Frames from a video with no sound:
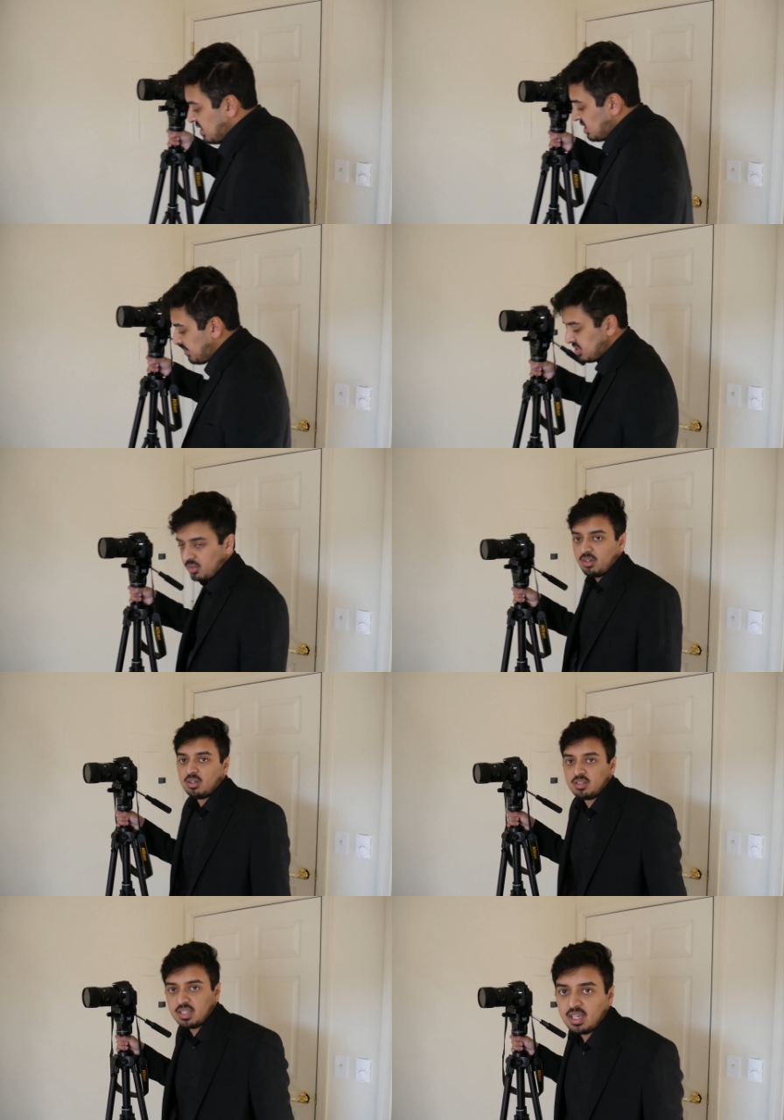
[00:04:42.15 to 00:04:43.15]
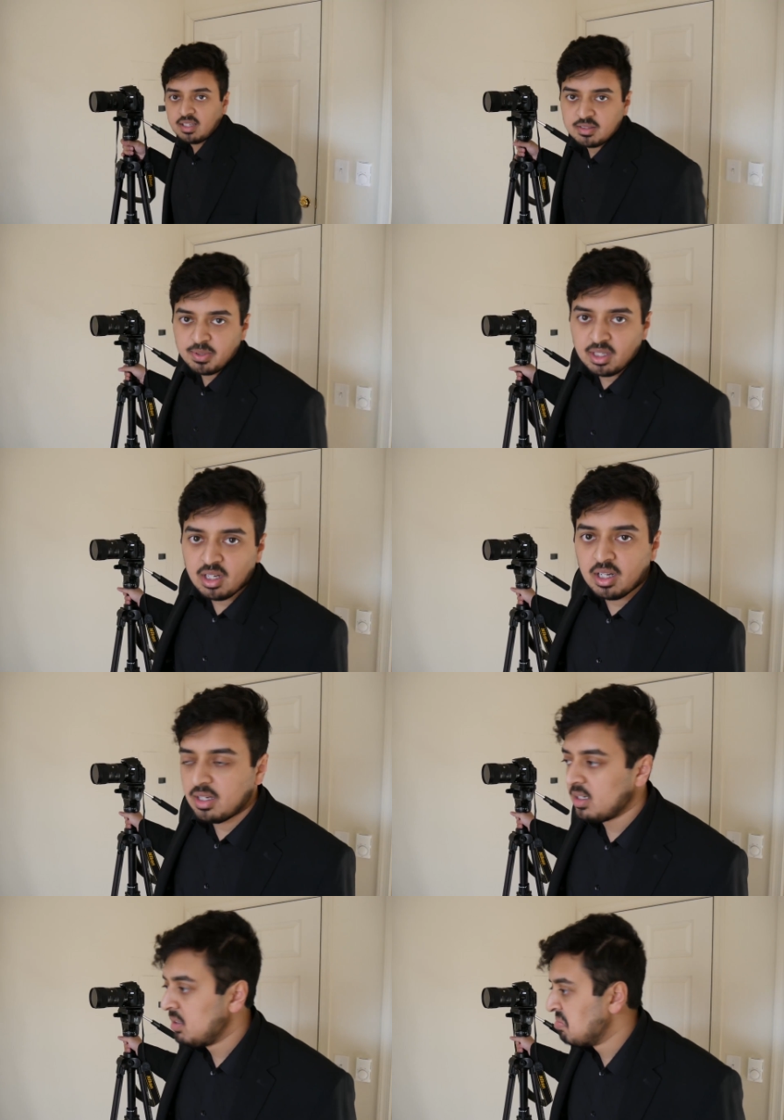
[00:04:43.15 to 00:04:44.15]
something's going on, the cake is being
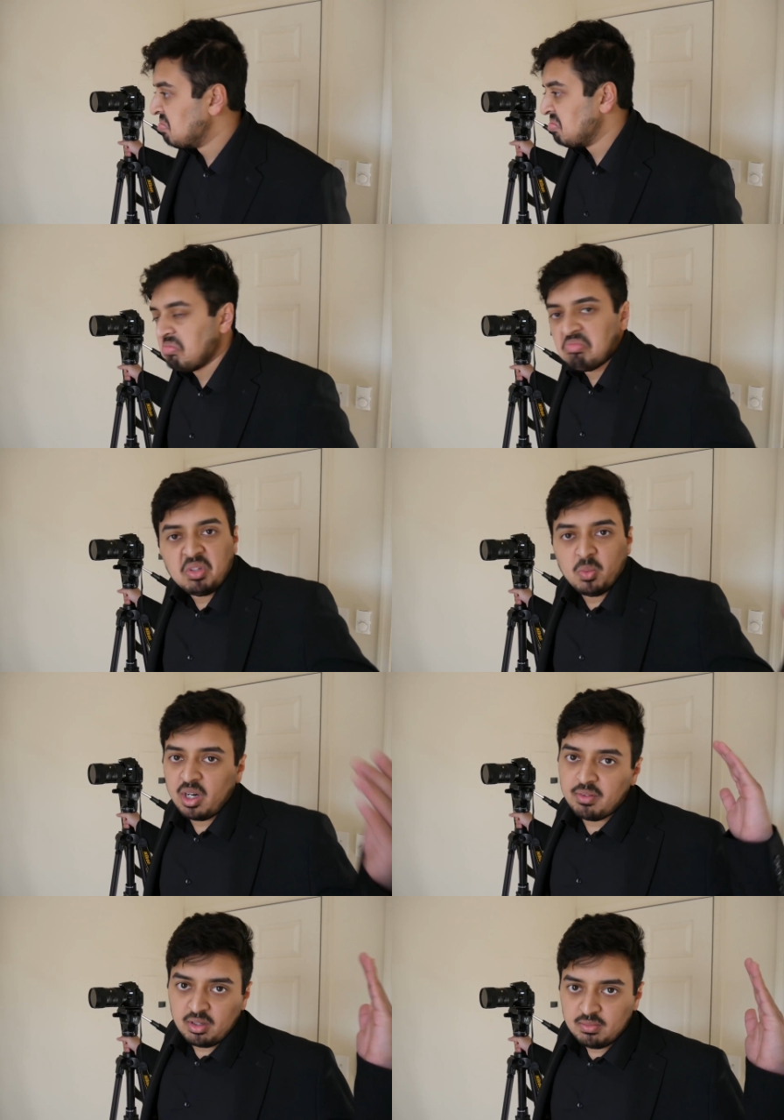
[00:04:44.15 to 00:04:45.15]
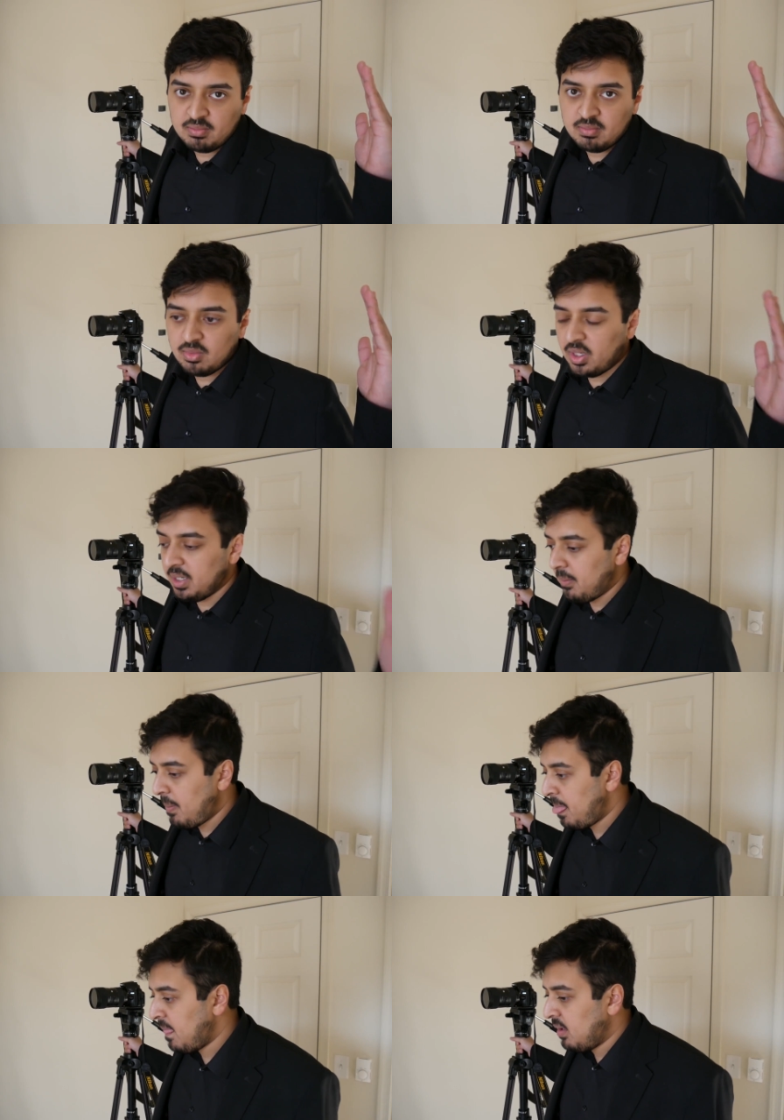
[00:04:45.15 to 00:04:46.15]
cut, whatever, right?
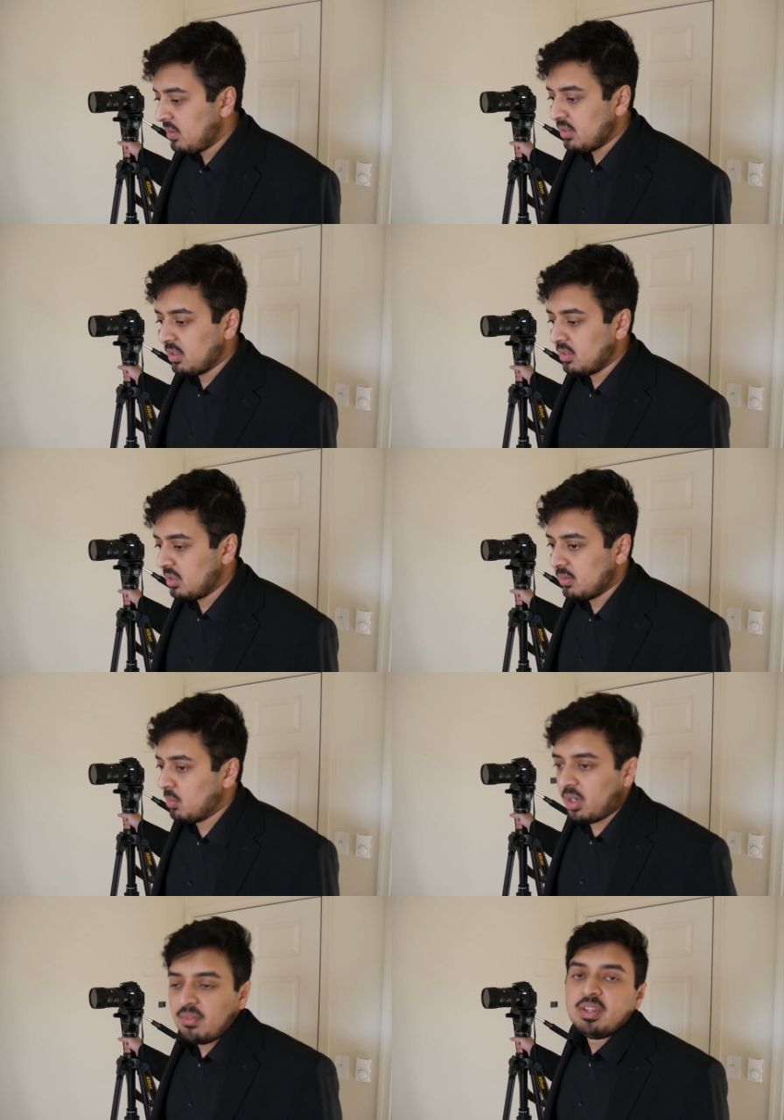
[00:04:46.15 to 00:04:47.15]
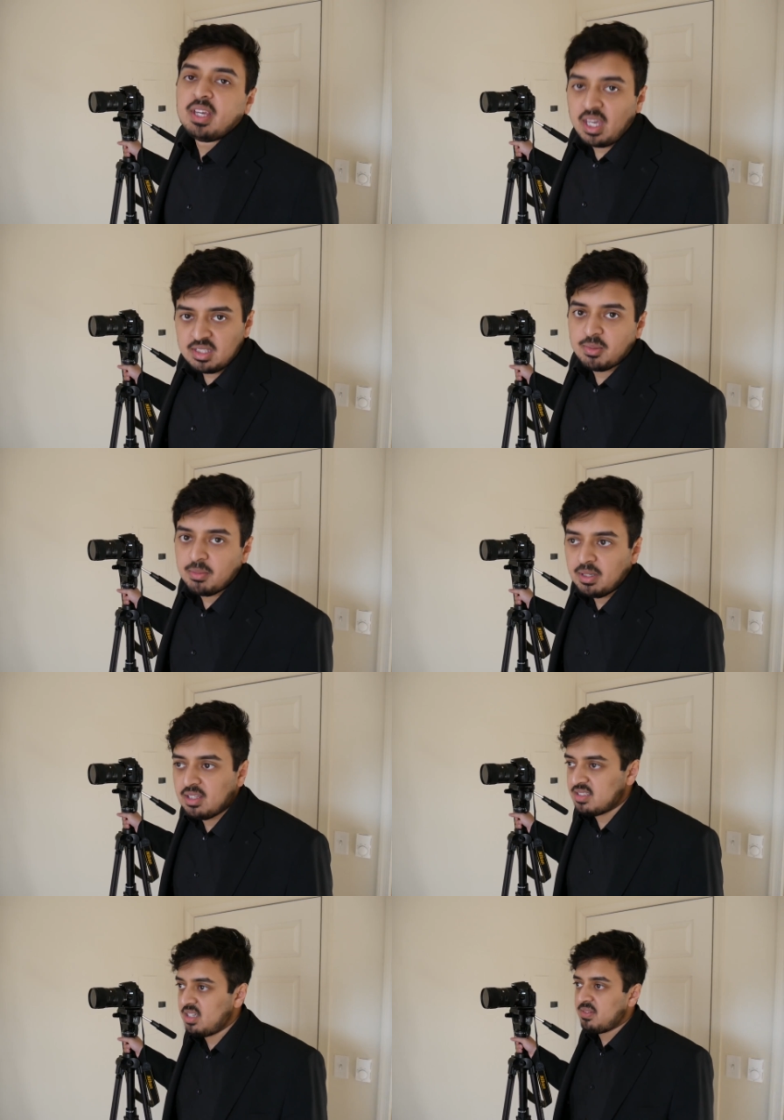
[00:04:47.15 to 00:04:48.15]
Whatever the case may be,
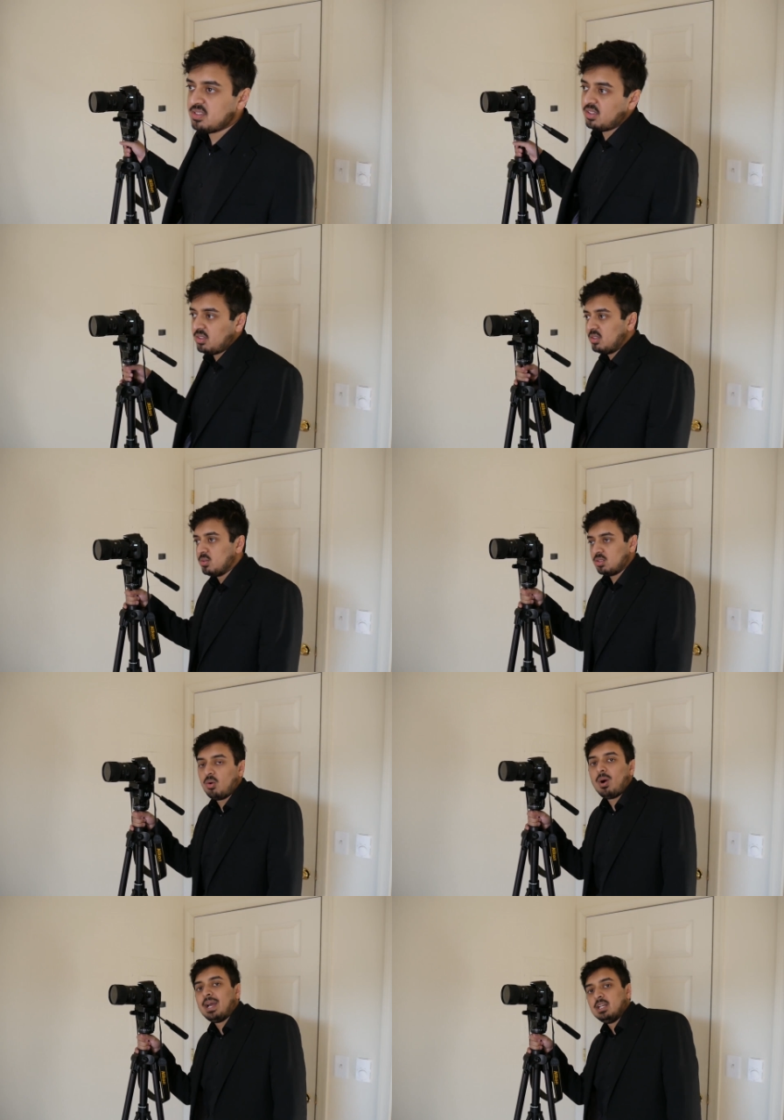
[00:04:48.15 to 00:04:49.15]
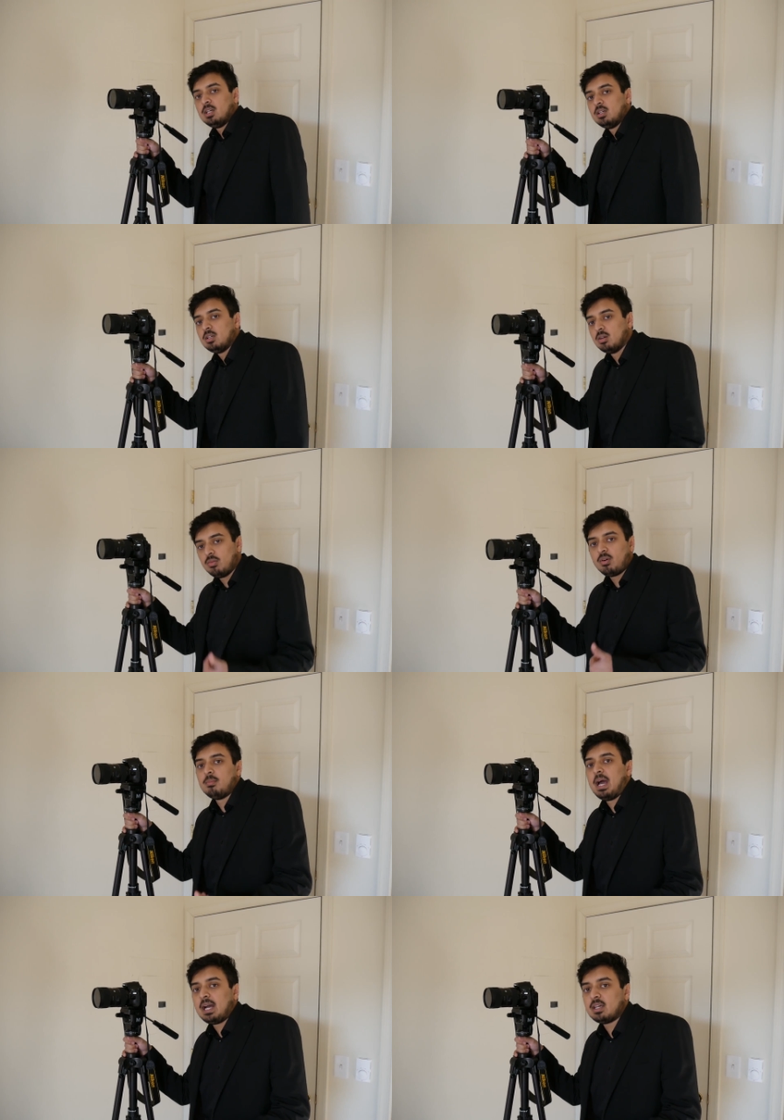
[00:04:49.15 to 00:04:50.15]
the safest thing you can do is go wide, go far
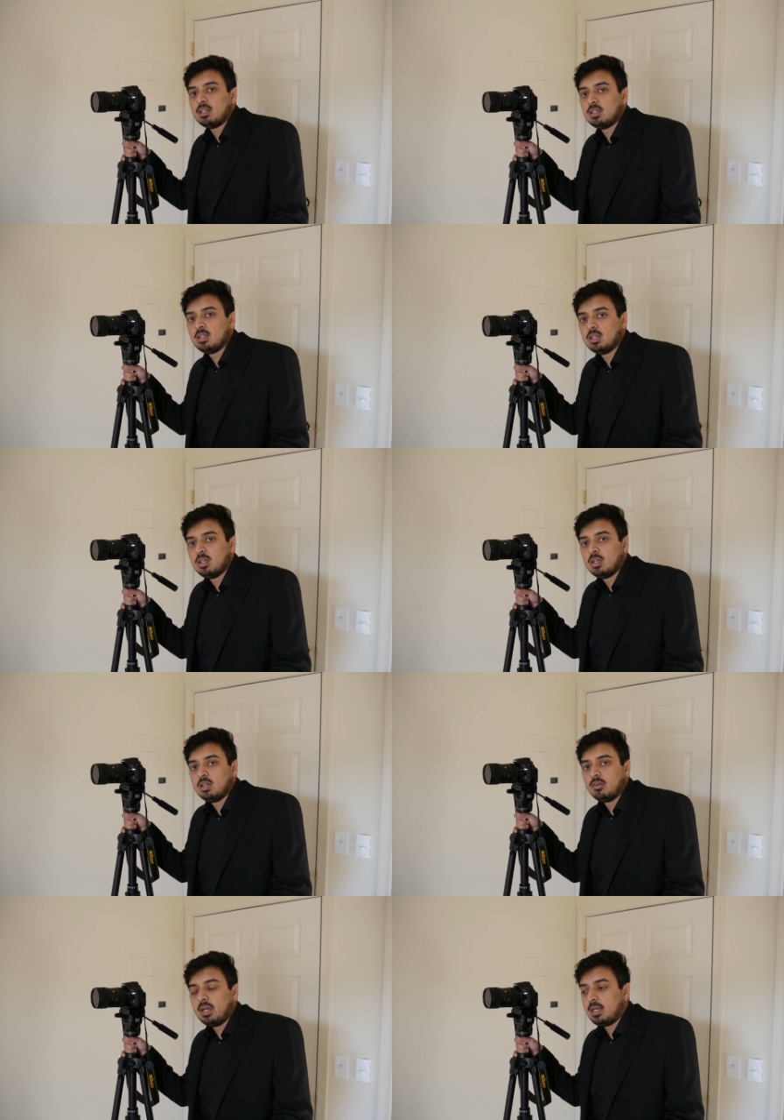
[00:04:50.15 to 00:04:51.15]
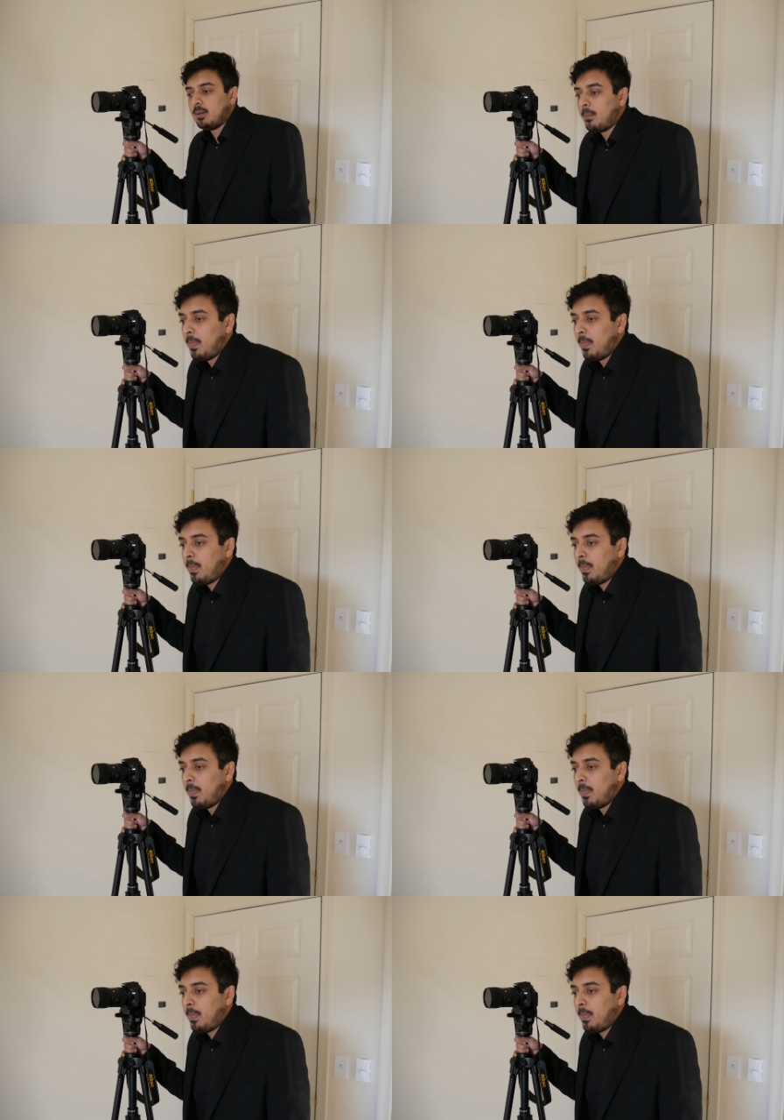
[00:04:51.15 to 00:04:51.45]
back, right?